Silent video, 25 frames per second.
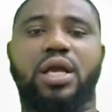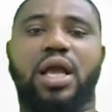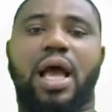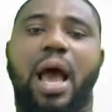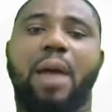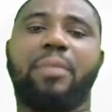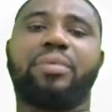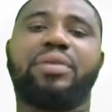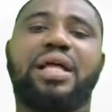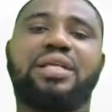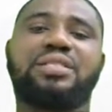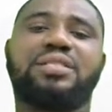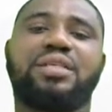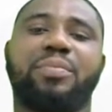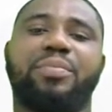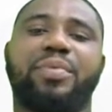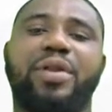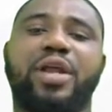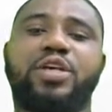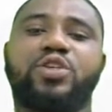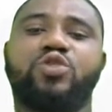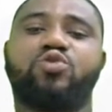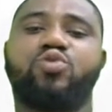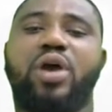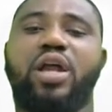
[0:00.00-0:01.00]
Habitat is the
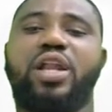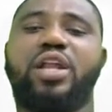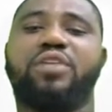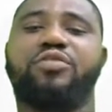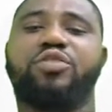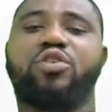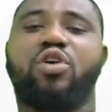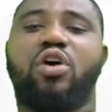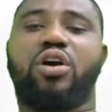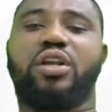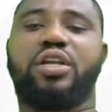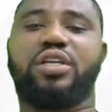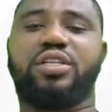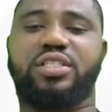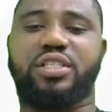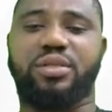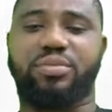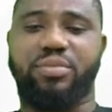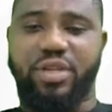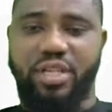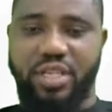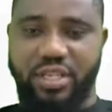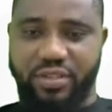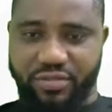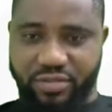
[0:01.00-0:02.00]
place where living
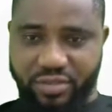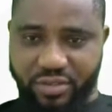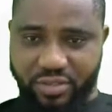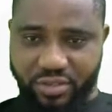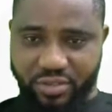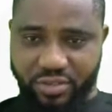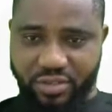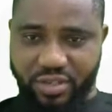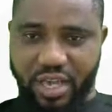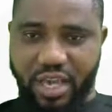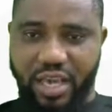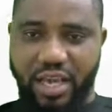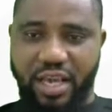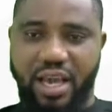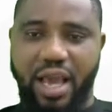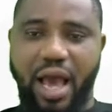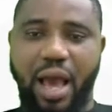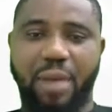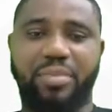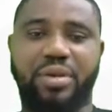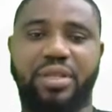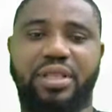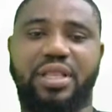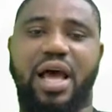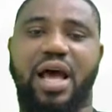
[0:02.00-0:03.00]
organism lives. A
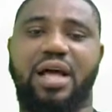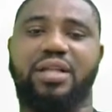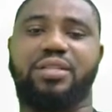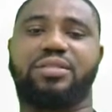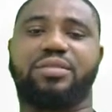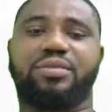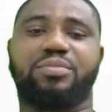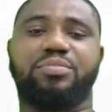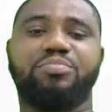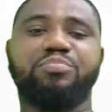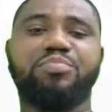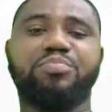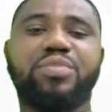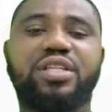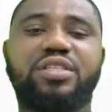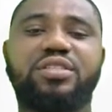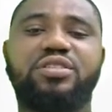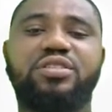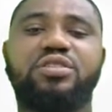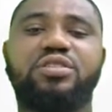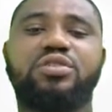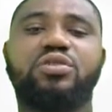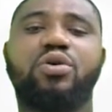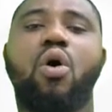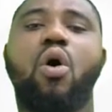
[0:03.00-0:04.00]
habitat
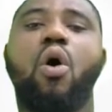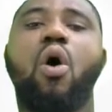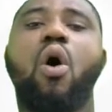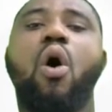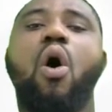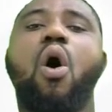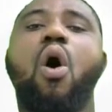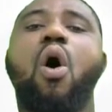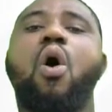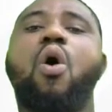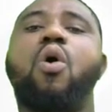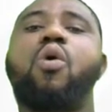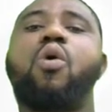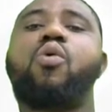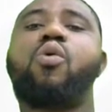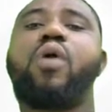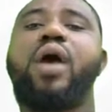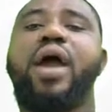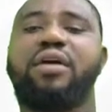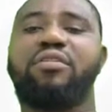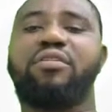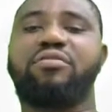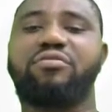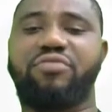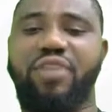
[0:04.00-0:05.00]
meets all
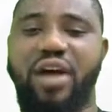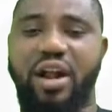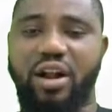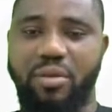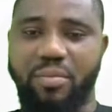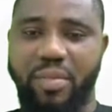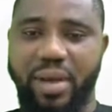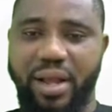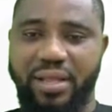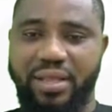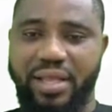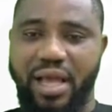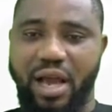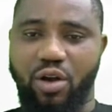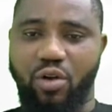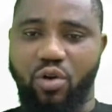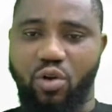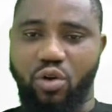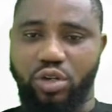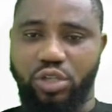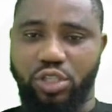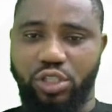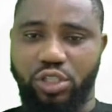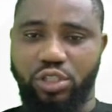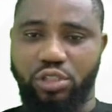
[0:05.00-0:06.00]
environmental
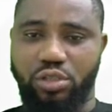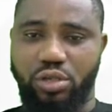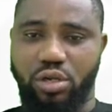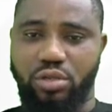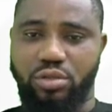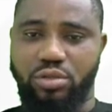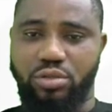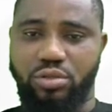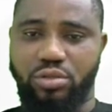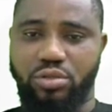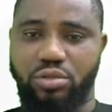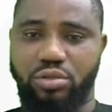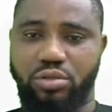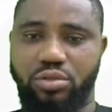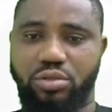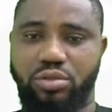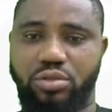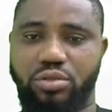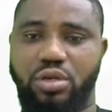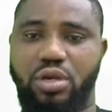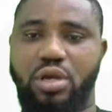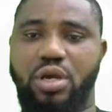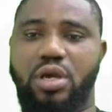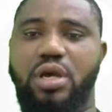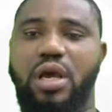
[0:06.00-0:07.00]
conditions
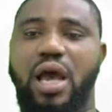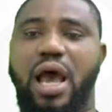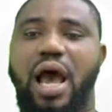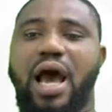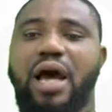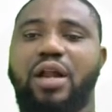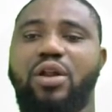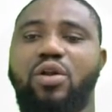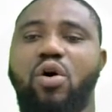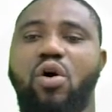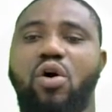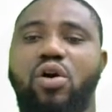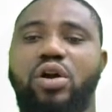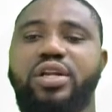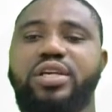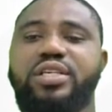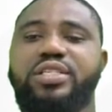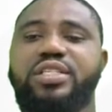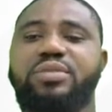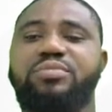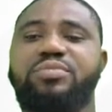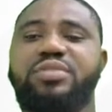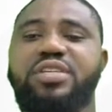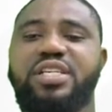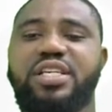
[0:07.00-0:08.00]
an
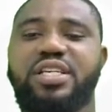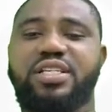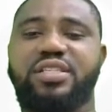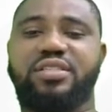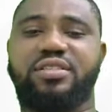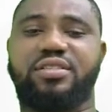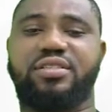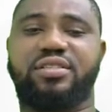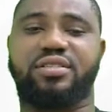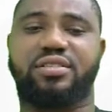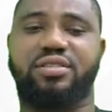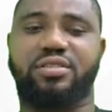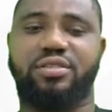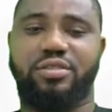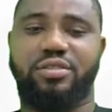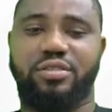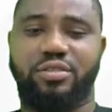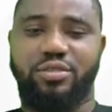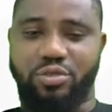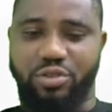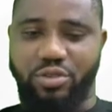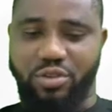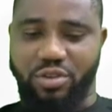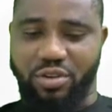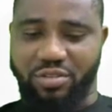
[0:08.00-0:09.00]
organism needs
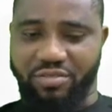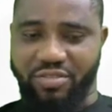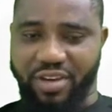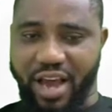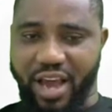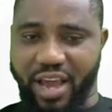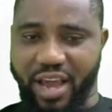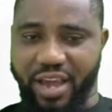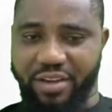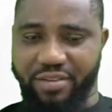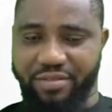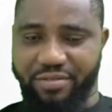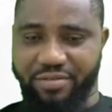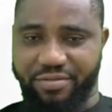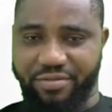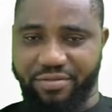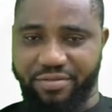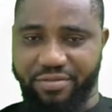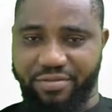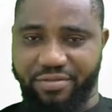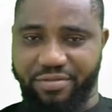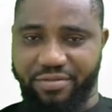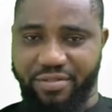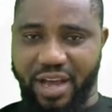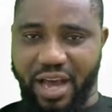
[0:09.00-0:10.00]
to survive.
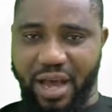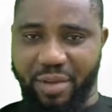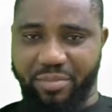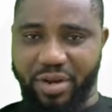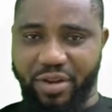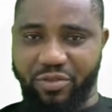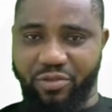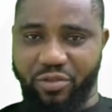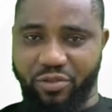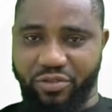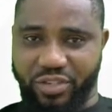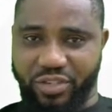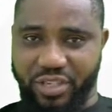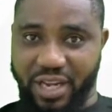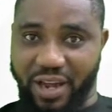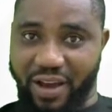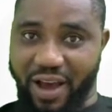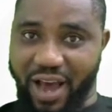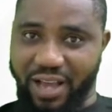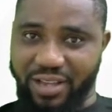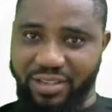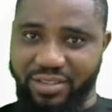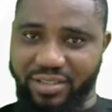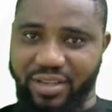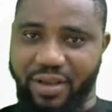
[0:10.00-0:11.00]
I believe we've seen
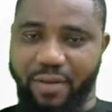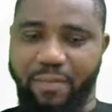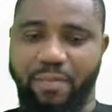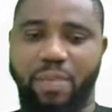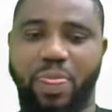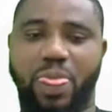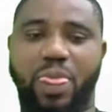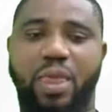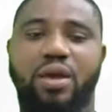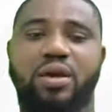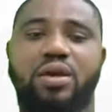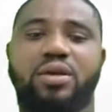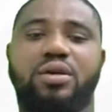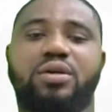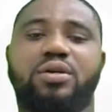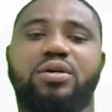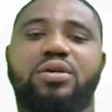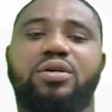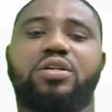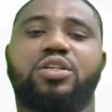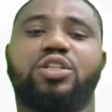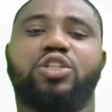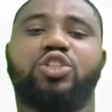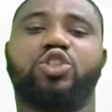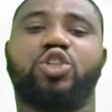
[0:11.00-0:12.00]
our answer.
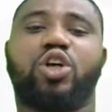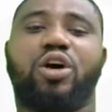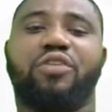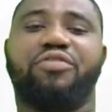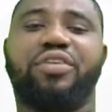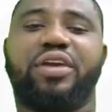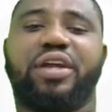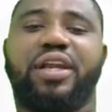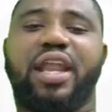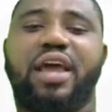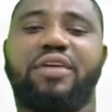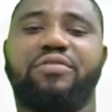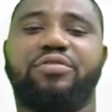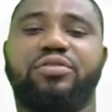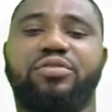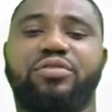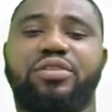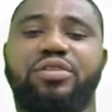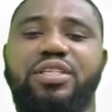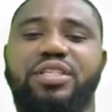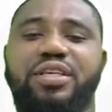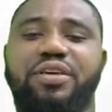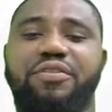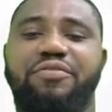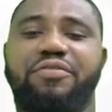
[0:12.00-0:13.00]
Trophic level
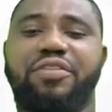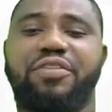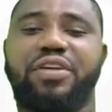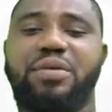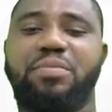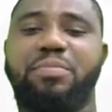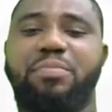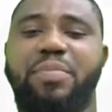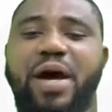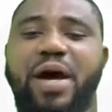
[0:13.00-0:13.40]
is a feeding